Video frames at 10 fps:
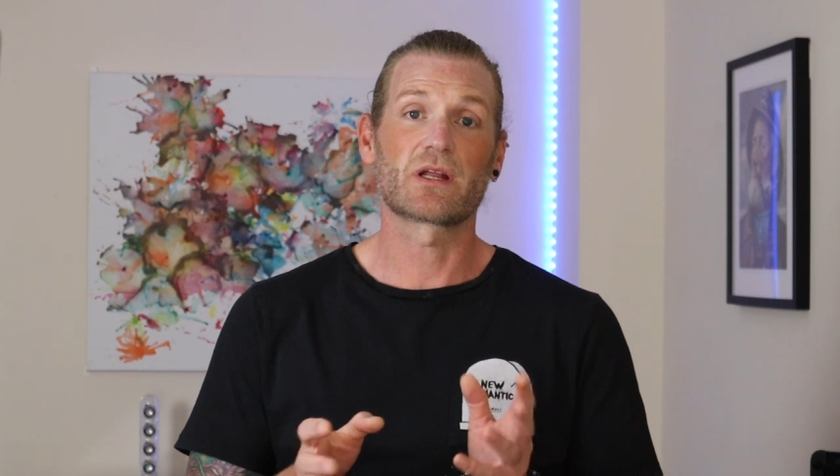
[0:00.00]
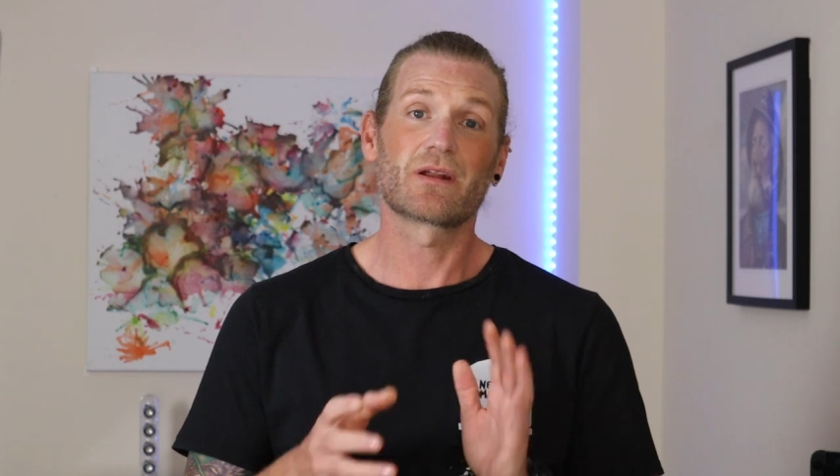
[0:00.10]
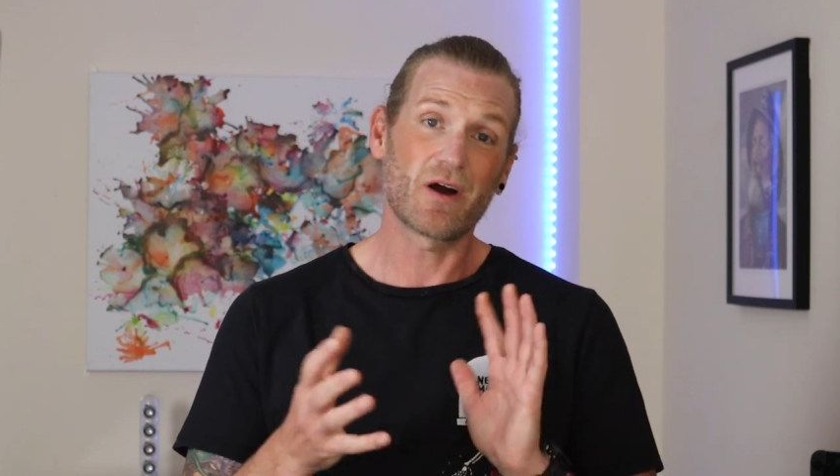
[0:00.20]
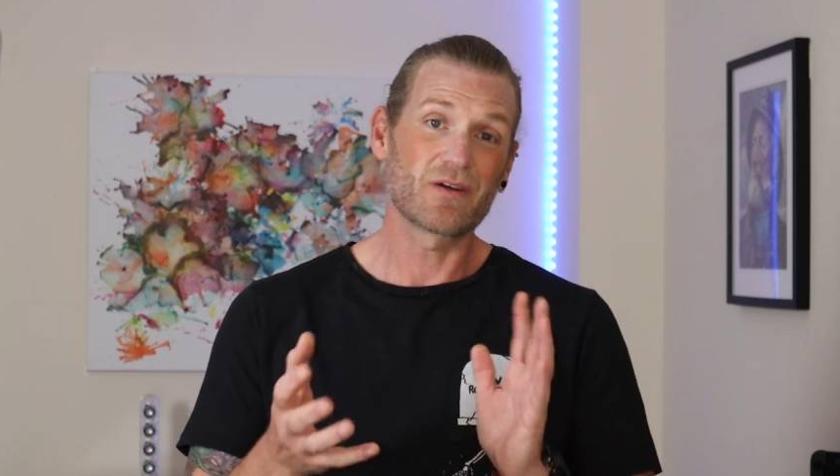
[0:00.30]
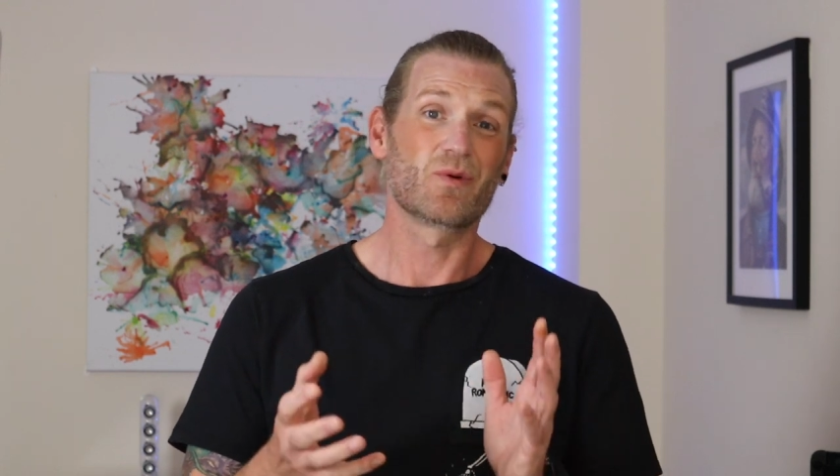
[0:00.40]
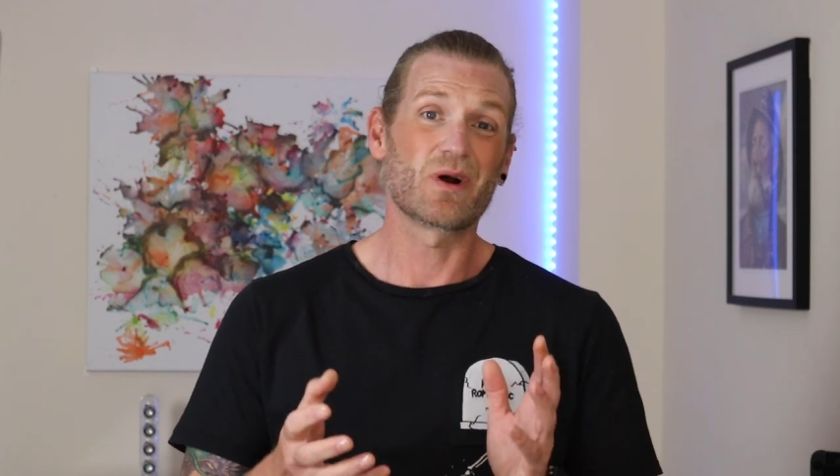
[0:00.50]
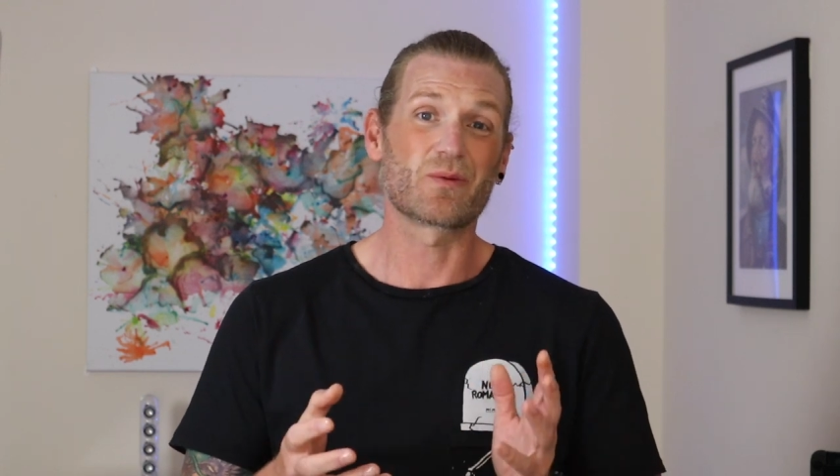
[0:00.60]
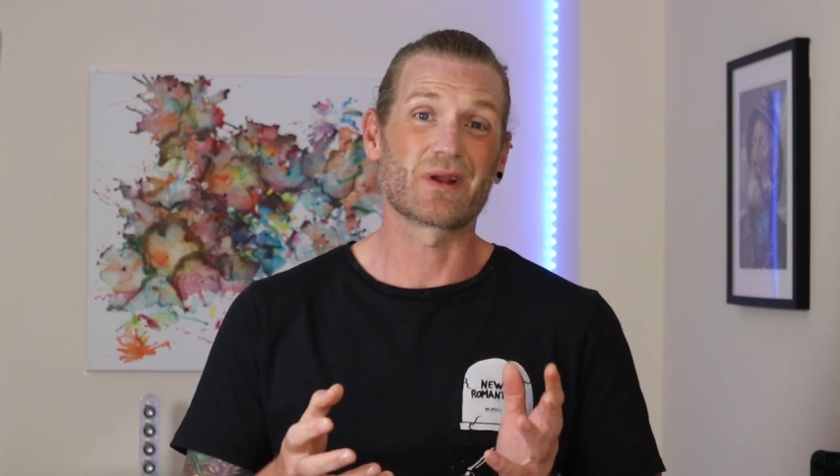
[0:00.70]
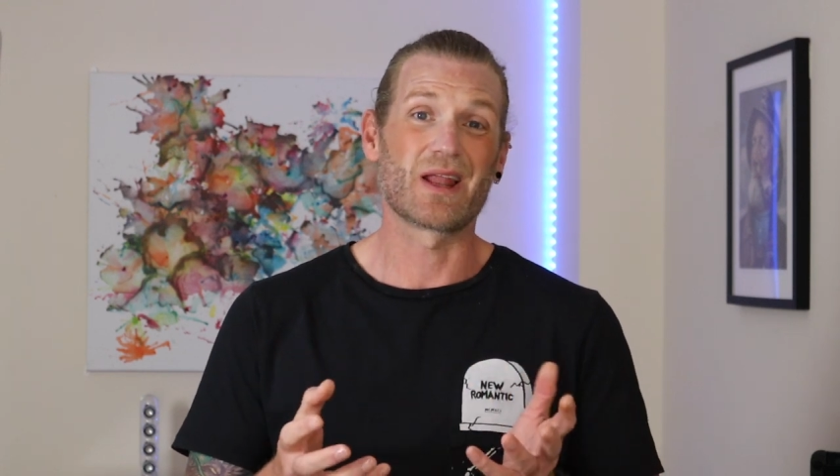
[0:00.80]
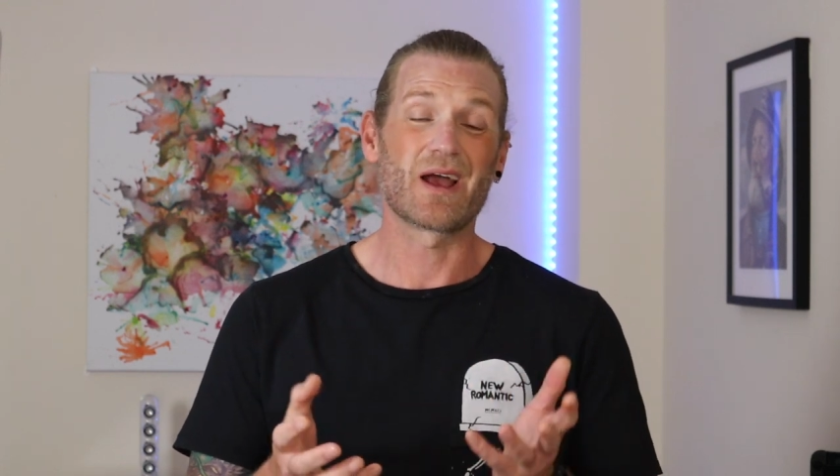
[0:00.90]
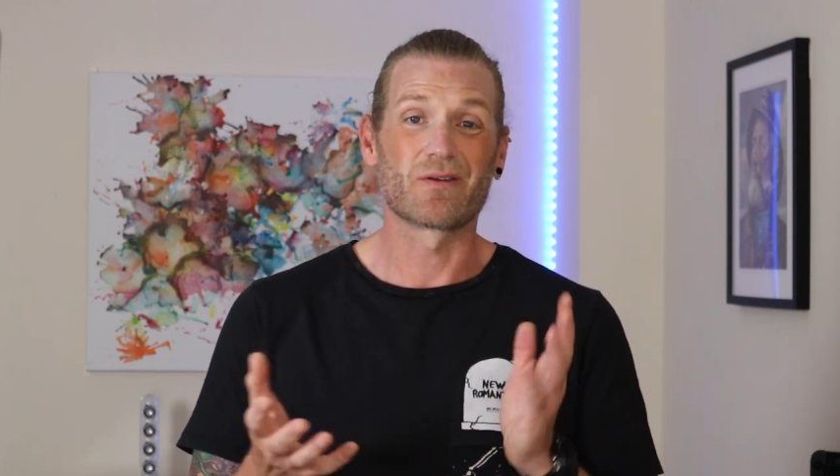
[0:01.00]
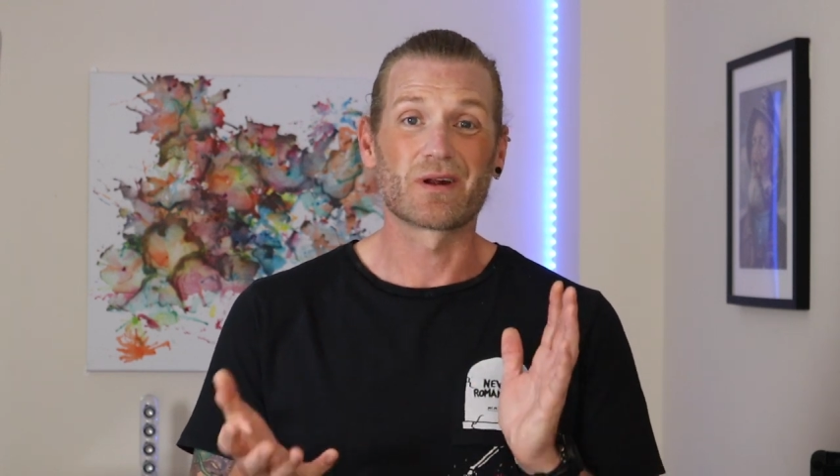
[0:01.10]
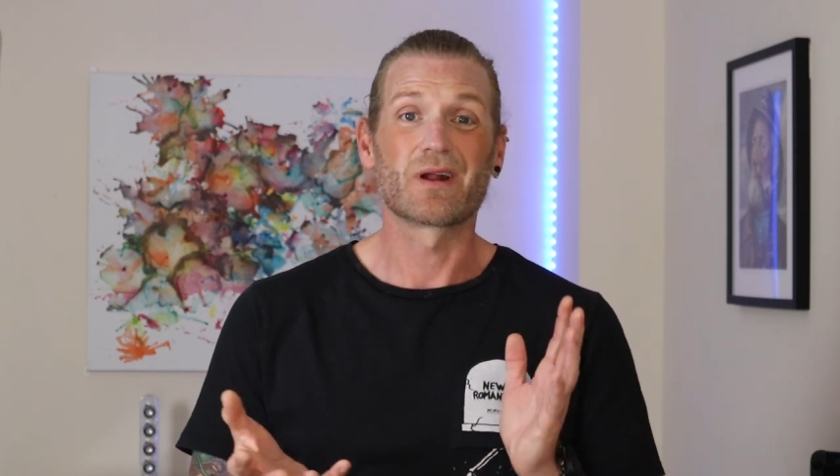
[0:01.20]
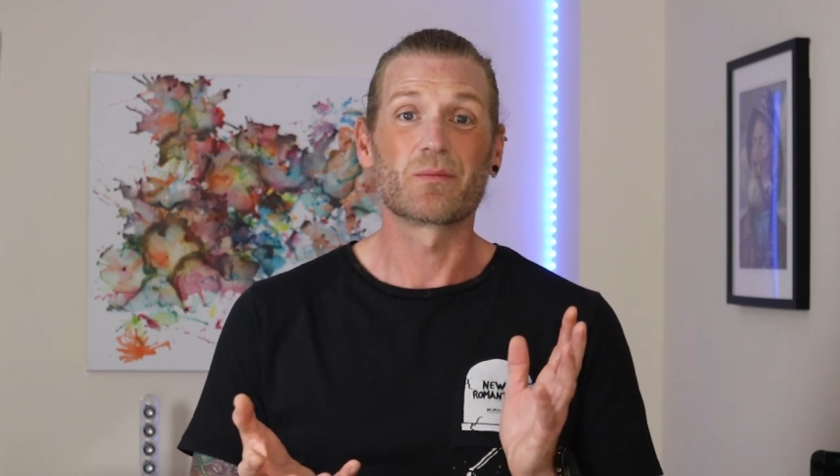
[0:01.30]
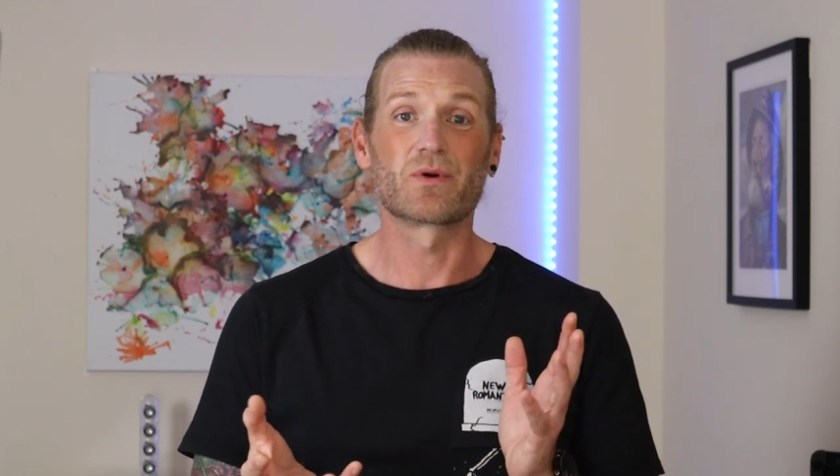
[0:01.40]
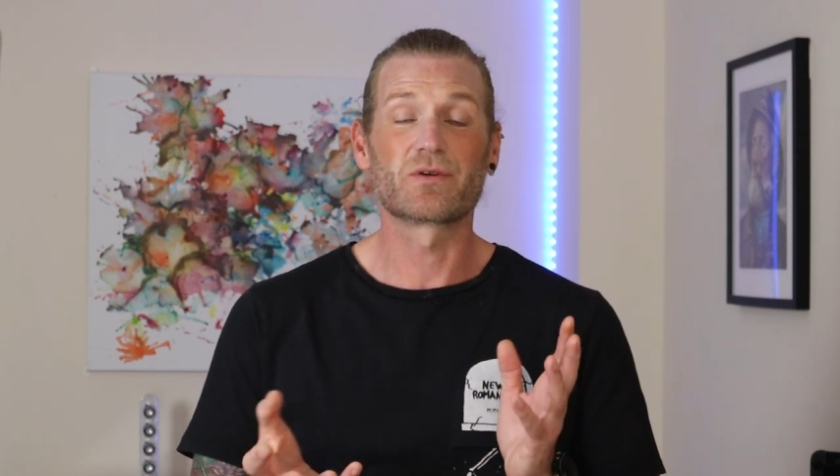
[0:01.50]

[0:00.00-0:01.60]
And I've worked with Let on a number